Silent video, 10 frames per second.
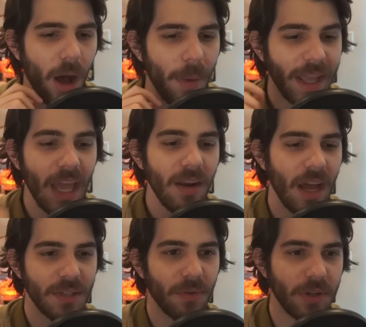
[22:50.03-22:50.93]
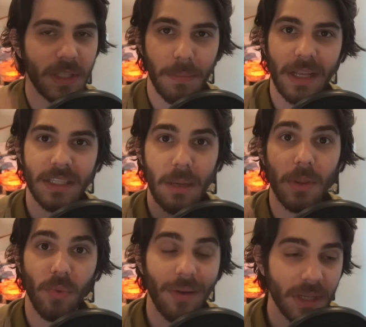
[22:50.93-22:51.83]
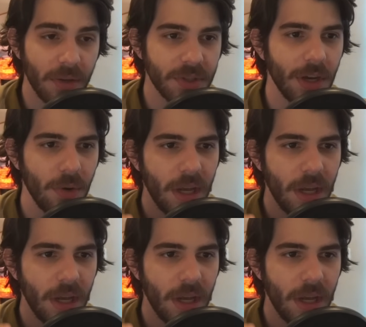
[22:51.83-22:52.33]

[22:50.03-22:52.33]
Again, as far as the paint scheme and the roundels go,